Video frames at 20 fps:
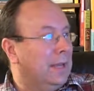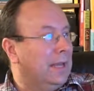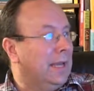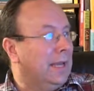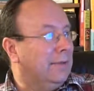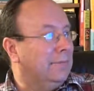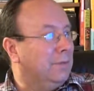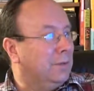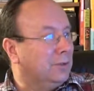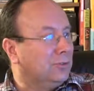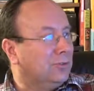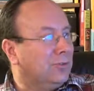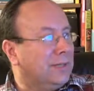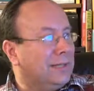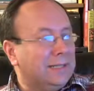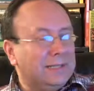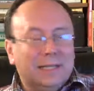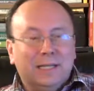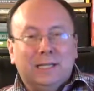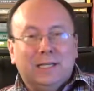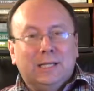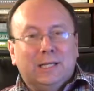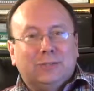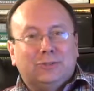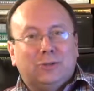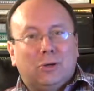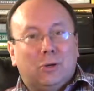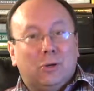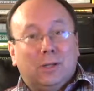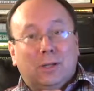Adversity.
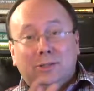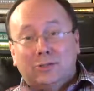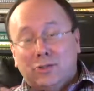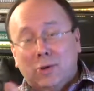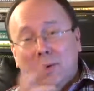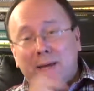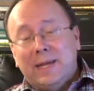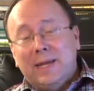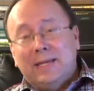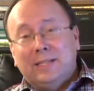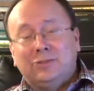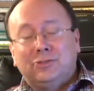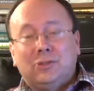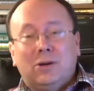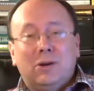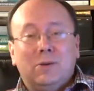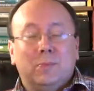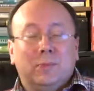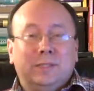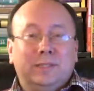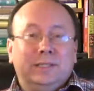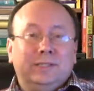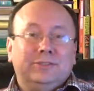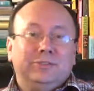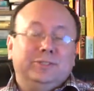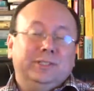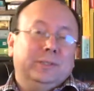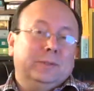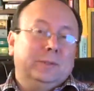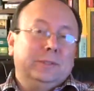So let's go ahead and get started with this
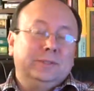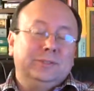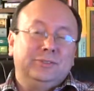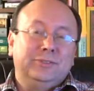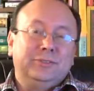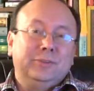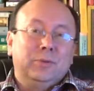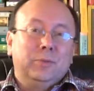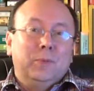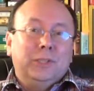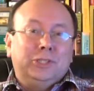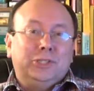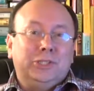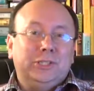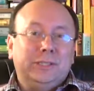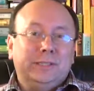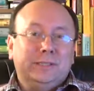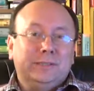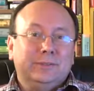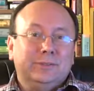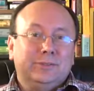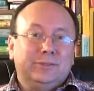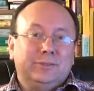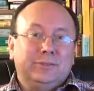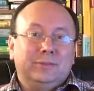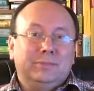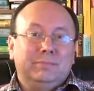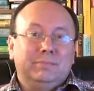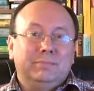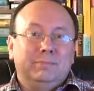series, which is
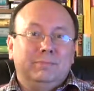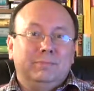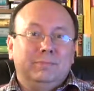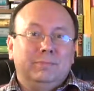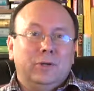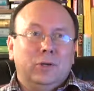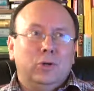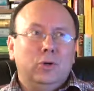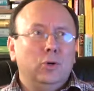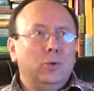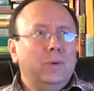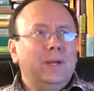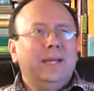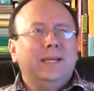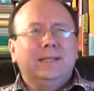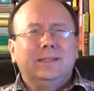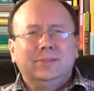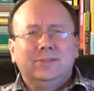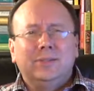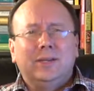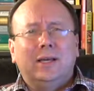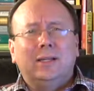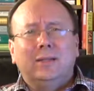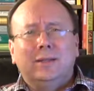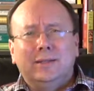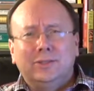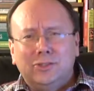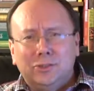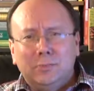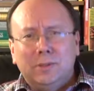Who is
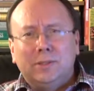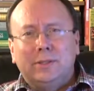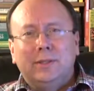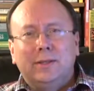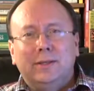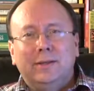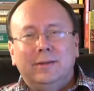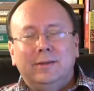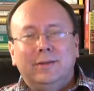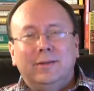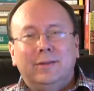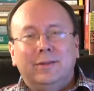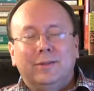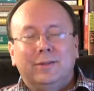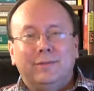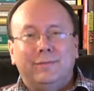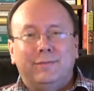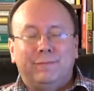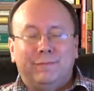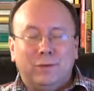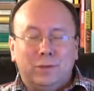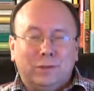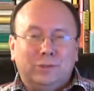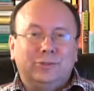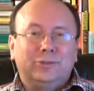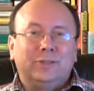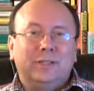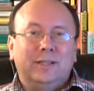Elizabeth I?